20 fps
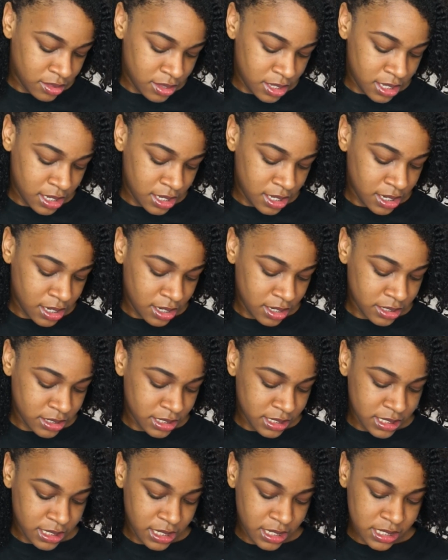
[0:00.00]
then
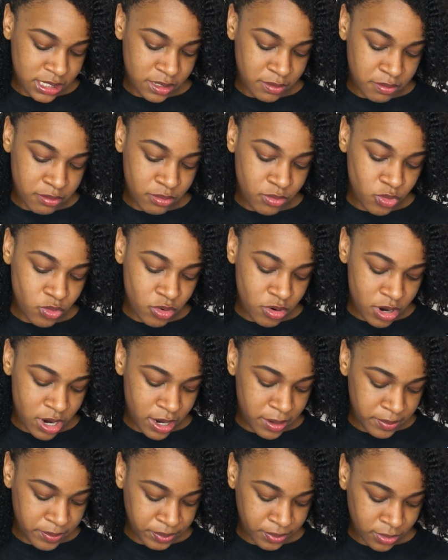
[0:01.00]
just get some
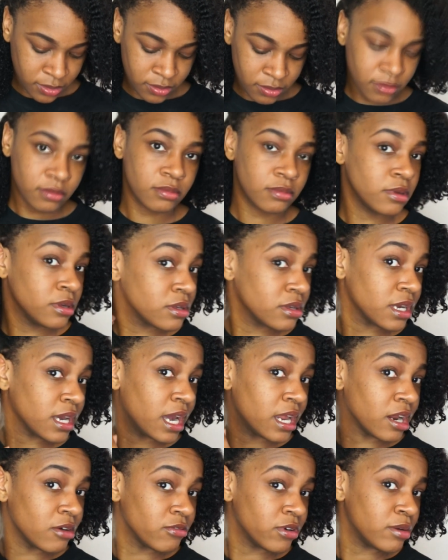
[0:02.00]
more,
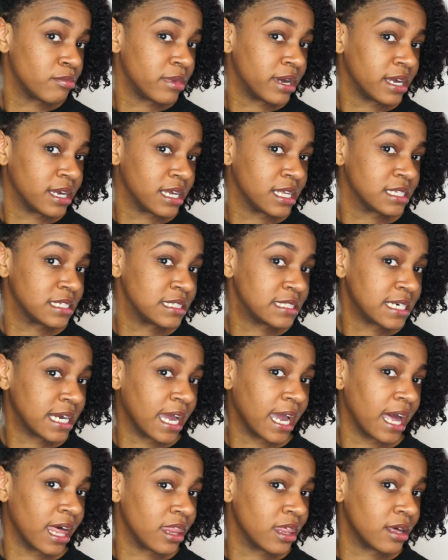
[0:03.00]
kind of rub my hands
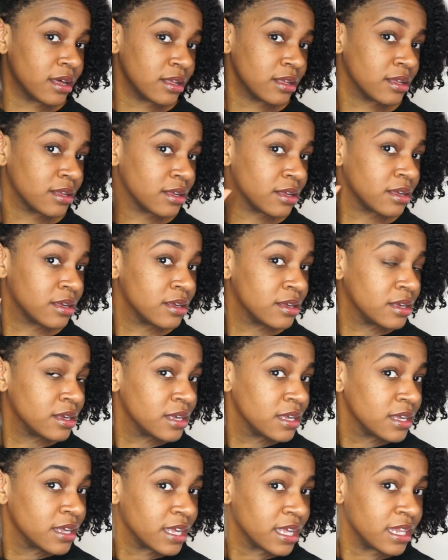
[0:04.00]
together,
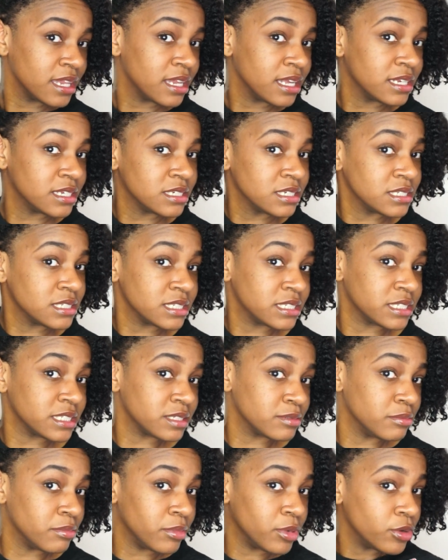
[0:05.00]
and then just
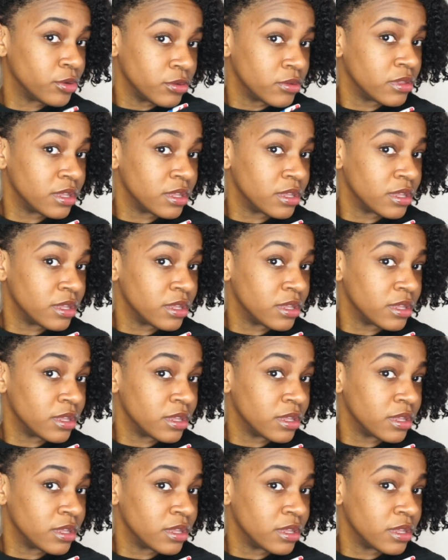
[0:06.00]
smooth